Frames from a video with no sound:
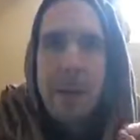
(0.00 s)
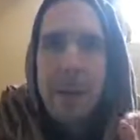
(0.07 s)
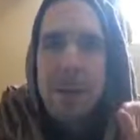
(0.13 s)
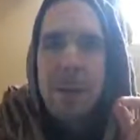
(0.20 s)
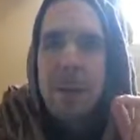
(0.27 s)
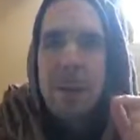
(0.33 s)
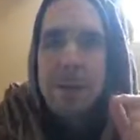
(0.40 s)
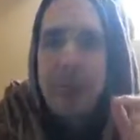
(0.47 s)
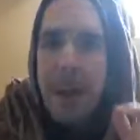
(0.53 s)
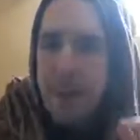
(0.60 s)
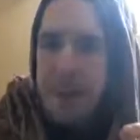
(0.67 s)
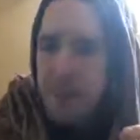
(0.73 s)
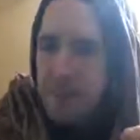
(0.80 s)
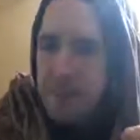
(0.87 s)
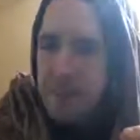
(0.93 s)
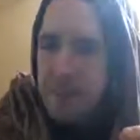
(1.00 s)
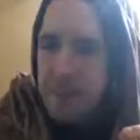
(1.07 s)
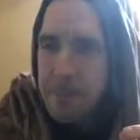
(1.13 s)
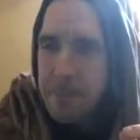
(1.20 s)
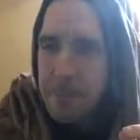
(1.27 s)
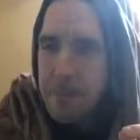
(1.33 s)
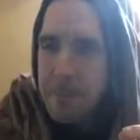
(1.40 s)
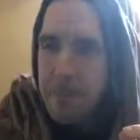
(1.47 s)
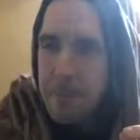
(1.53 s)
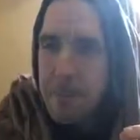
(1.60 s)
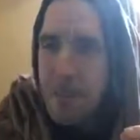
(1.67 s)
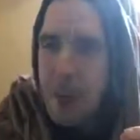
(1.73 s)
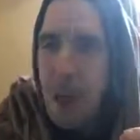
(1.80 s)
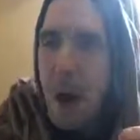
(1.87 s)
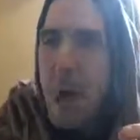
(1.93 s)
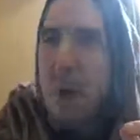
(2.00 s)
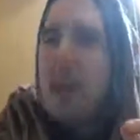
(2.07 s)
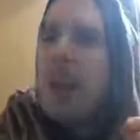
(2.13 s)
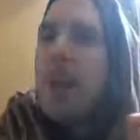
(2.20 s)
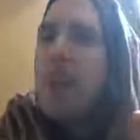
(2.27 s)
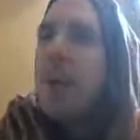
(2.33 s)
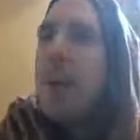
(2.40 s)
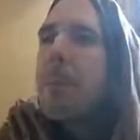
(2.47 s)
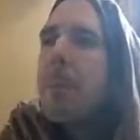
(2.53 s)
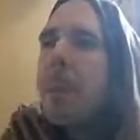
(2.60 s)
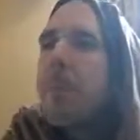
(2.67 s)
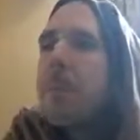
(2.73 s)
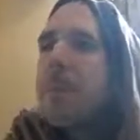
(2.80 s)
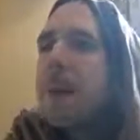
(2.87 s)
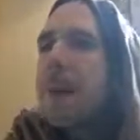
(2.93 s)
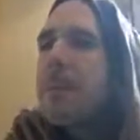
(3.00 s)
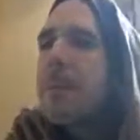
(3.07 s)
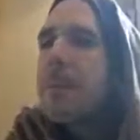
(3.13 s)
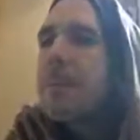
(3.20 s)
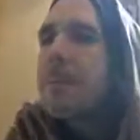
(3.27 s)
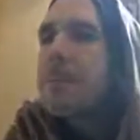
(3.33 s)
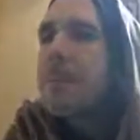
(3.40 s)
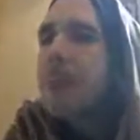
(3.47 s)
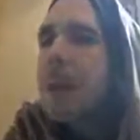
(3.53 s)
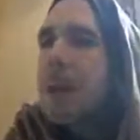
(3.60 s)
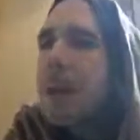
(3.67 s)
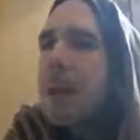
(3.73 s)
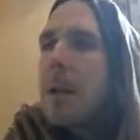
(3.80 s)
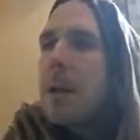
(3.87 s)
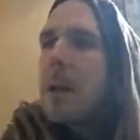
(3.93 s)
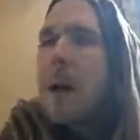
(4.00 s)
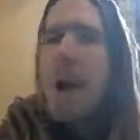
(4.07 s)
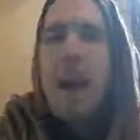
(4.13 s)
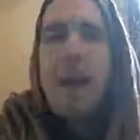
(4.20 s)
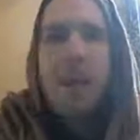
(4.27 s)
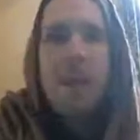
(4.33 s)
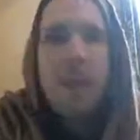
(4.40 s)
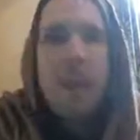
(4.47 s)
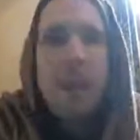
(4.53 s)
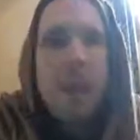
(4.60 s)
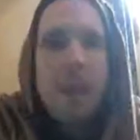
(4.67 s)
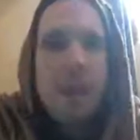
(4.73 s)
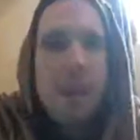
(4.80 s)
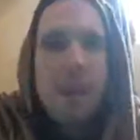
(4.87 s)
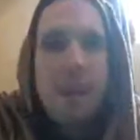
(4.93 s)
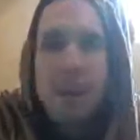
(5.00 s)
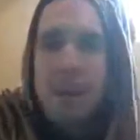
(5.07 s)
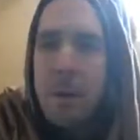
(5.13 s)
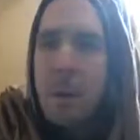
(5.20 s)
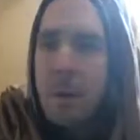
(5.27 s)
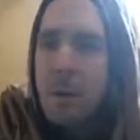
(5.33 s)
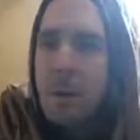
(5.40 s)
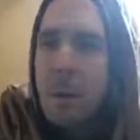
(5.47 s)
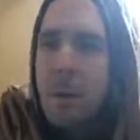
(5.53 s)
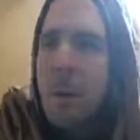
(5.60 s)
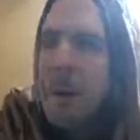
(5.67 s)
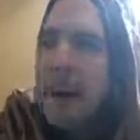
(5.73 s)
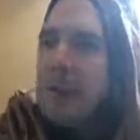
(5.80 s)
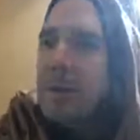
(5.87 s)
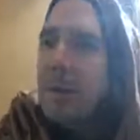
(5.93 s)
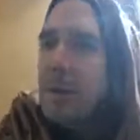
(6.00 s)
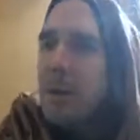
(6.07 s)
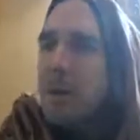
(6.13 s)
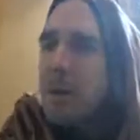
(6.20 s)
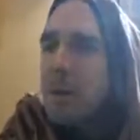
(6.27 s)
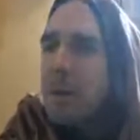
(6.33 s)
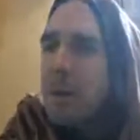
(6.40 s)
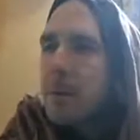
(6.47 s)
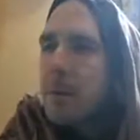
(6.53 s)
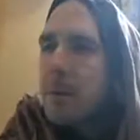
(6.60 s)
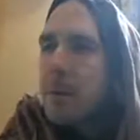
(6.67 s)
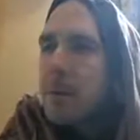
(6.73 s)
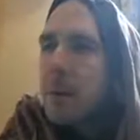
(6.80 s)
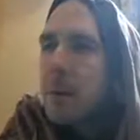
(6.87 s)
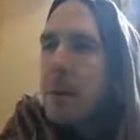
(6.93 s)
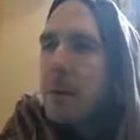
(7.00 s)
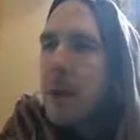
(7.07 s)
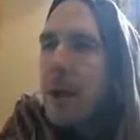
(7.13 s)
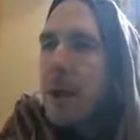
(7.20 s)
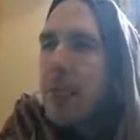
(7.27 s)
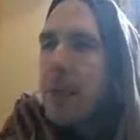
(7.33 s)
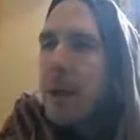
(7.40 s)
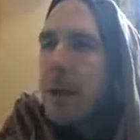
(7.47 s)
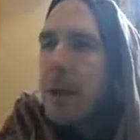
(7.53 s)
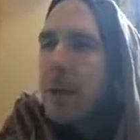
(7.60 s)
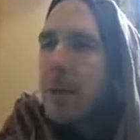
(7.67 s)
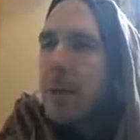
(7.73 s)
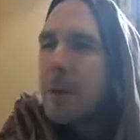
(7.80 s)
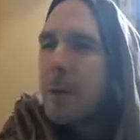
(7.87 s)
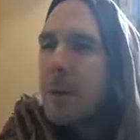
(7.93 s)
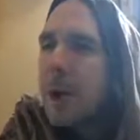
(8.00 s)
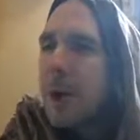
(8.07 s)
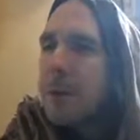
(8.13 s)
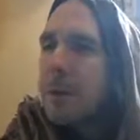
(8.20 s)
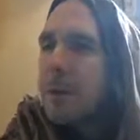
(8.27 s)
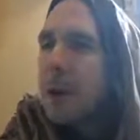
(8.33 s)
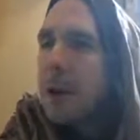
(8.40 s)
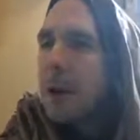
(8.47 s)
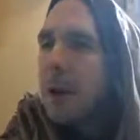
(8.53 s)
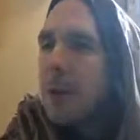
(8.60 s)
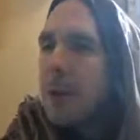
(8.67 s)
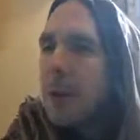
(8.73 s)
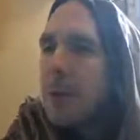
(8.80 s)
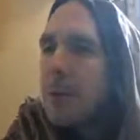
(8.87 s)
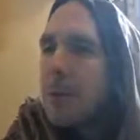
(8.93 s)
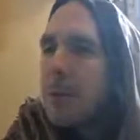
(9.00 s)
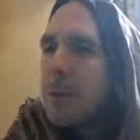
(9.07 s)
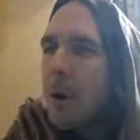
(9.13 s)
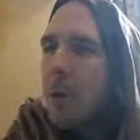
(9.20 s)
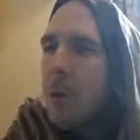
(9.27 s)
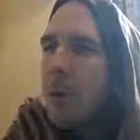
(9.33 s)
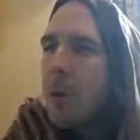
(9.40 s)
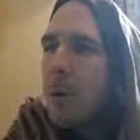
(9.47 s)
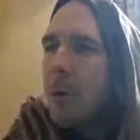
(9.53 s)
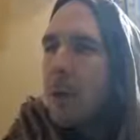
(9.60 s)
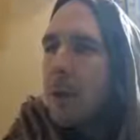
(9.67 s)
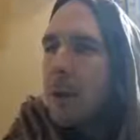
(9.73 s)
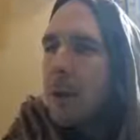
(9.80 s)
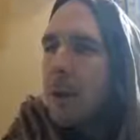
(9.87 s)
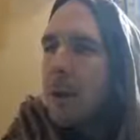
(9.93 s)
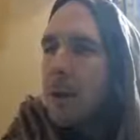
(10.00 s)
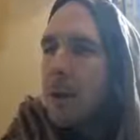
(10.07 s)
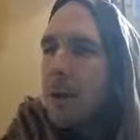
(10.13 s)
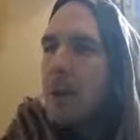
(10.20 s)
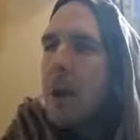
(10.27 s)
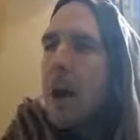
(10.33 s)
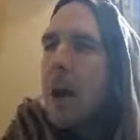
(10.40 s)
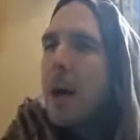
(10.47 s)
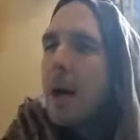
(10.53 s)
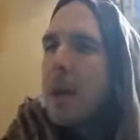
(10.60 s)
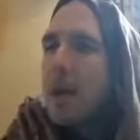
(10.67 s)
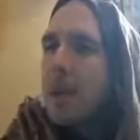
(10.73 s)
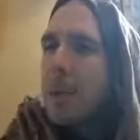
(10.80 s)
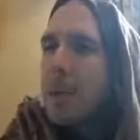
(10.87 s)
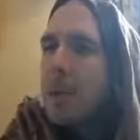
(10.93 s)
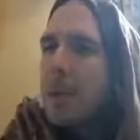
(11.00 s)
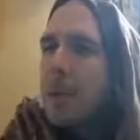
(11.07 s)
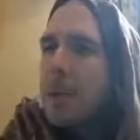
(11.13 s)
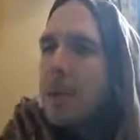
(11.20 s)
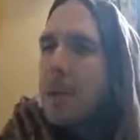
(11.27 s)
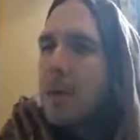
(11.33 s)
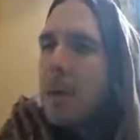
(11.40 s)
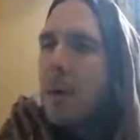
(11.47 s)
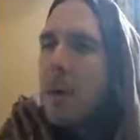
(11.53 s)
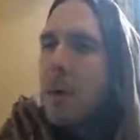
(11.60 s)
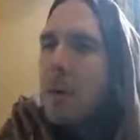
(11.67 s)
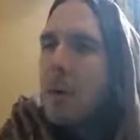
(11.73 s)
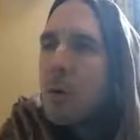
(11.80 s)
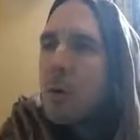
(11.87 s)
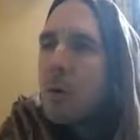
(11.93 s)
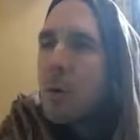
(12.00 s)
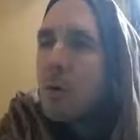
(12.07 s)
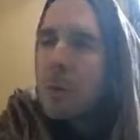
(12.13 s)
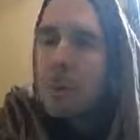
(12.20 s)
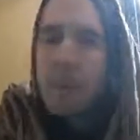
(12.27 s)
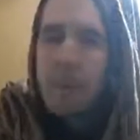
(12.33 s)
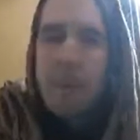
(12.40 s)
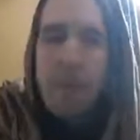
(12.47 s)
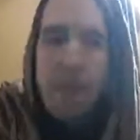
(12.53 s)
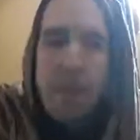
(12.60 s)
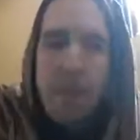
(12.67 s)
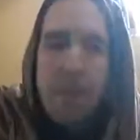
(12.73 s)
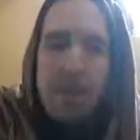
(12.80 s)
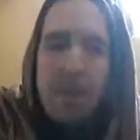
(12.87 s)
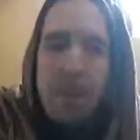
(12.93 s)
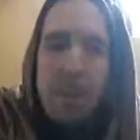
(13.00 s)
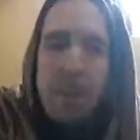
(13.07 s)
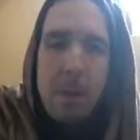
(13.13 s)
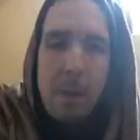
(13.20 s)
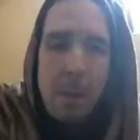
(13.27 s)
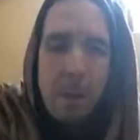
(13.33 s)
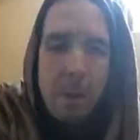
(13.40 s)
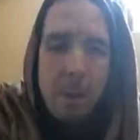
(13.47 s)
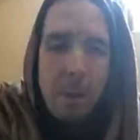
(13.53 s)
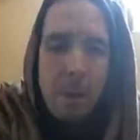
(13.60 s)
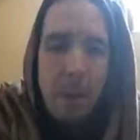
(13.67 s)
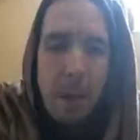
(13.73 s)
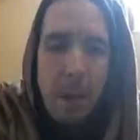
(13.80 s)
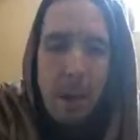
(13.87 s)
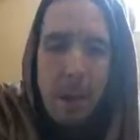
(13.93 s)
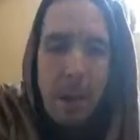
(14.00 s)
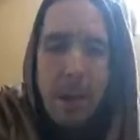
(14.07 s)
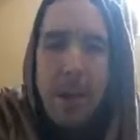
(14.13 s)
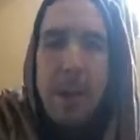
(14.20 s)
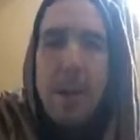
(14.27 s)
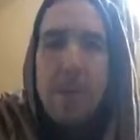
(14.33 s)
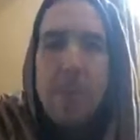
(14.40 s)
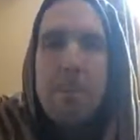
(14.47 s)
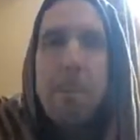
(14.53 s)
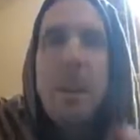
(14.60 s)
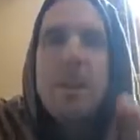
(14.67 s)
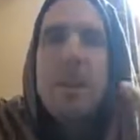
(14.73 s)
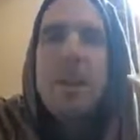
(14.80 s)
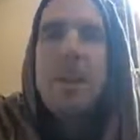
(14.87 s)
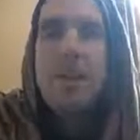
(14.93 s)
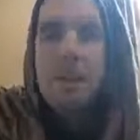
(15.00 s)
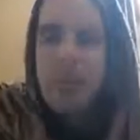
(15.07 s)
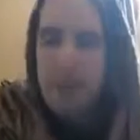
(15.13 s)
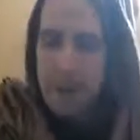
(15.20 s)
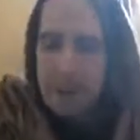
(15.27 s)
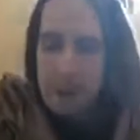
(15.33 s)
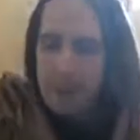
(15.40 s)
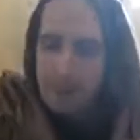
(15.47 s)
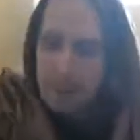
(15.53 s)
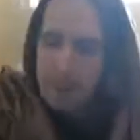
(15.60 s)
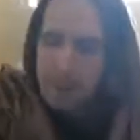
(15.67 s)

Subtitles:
is defective, how can hearing be defective? Either we hear from a rascal, from a Mayavadi or Sajya or non-devotee, Mudha, so-called guru, and we get misunderstanding,